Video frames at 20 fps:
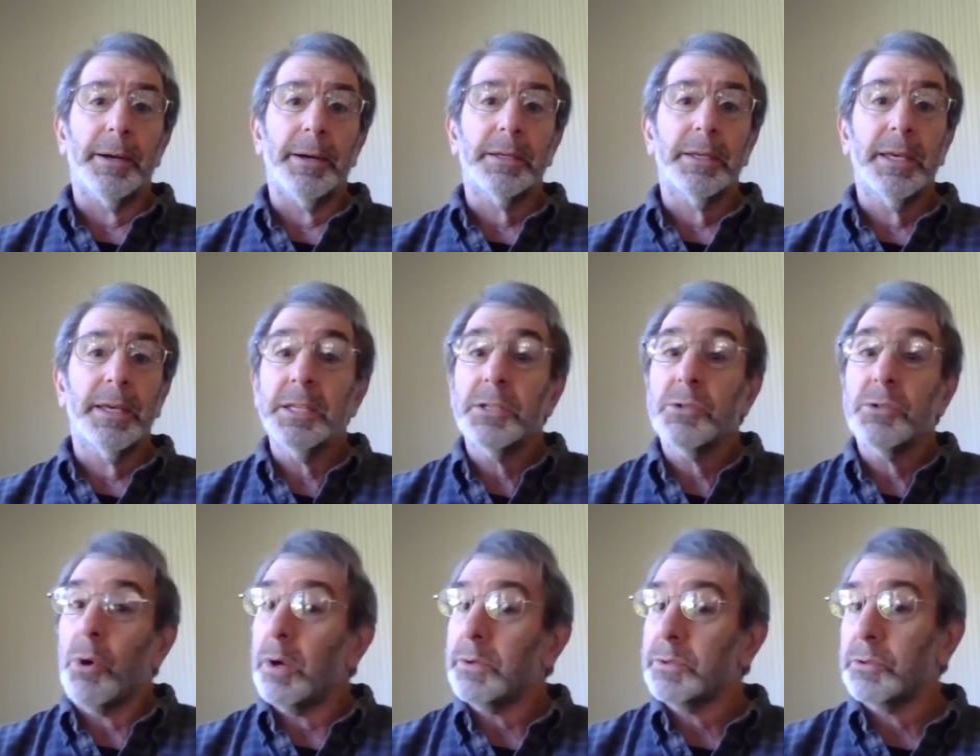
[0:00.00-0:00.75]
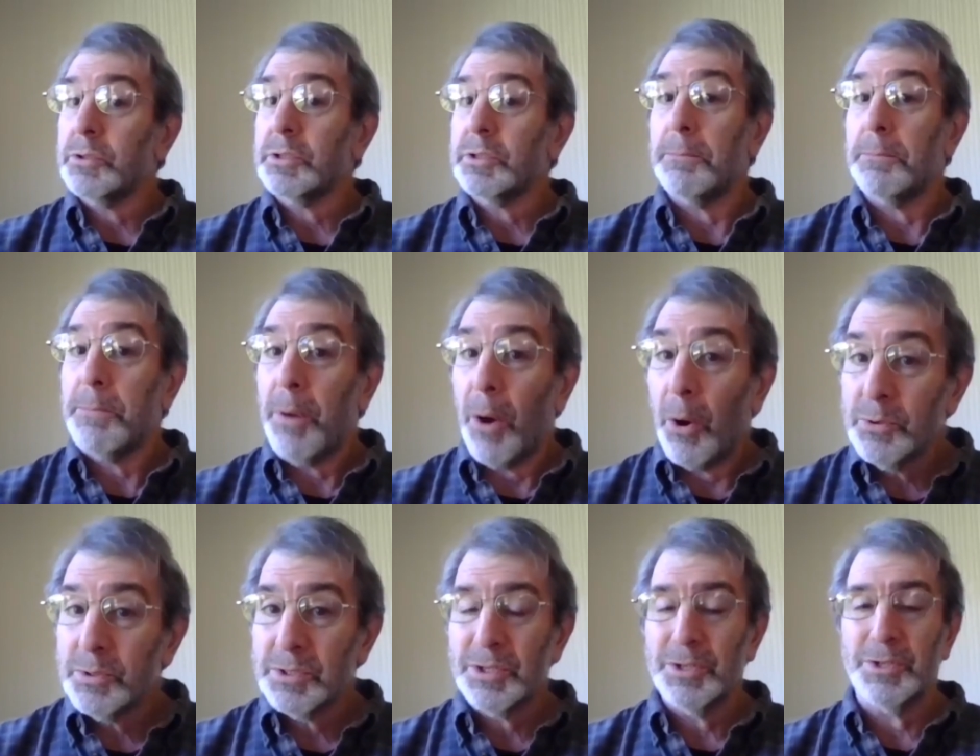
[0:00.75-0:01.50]
Kids are also
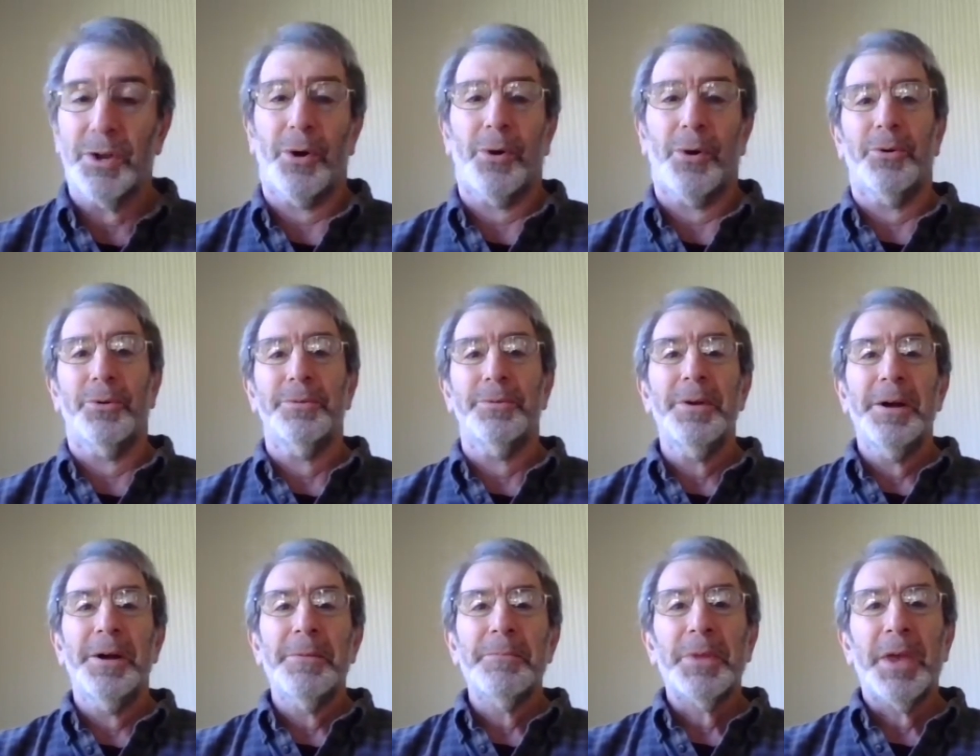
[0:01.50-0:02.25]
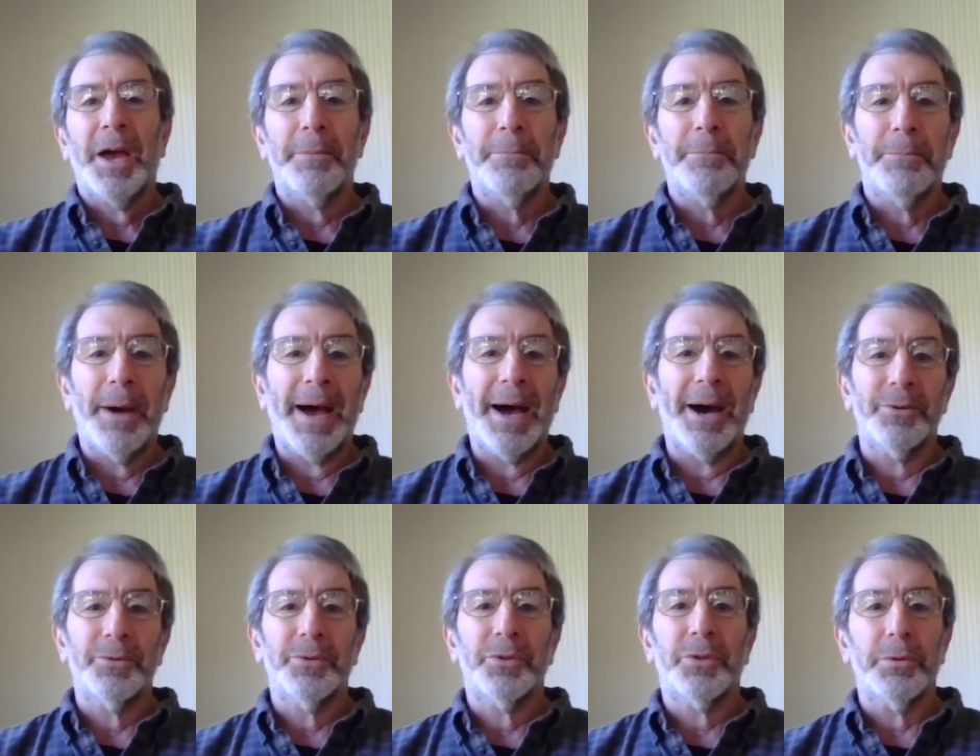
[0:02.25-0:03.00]
supposed to know
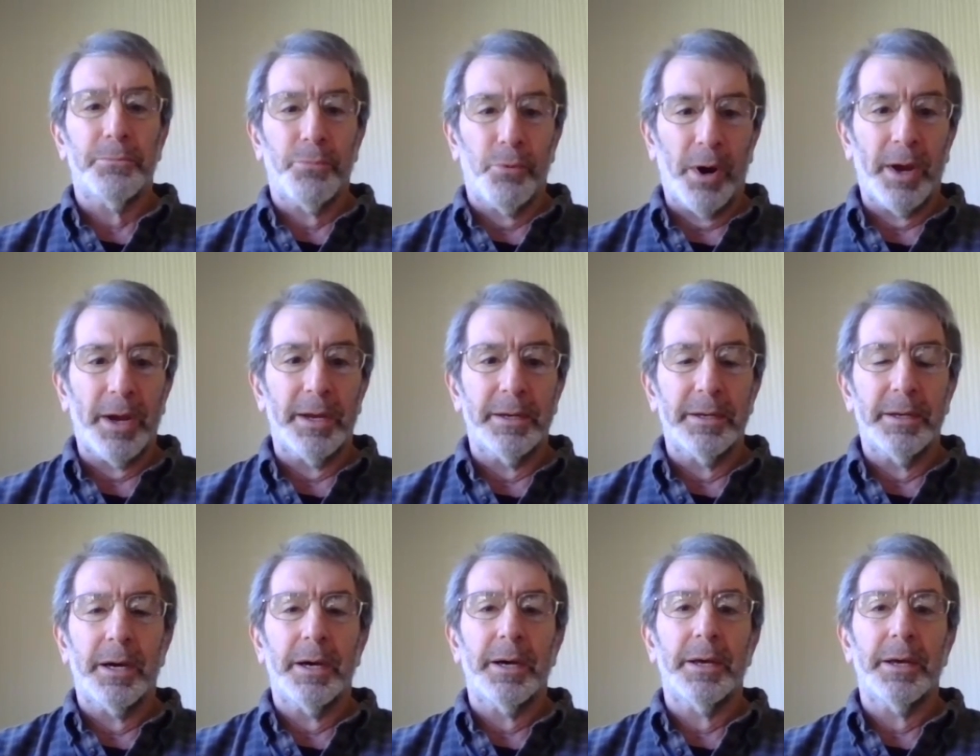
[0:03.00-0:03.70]
about the brain.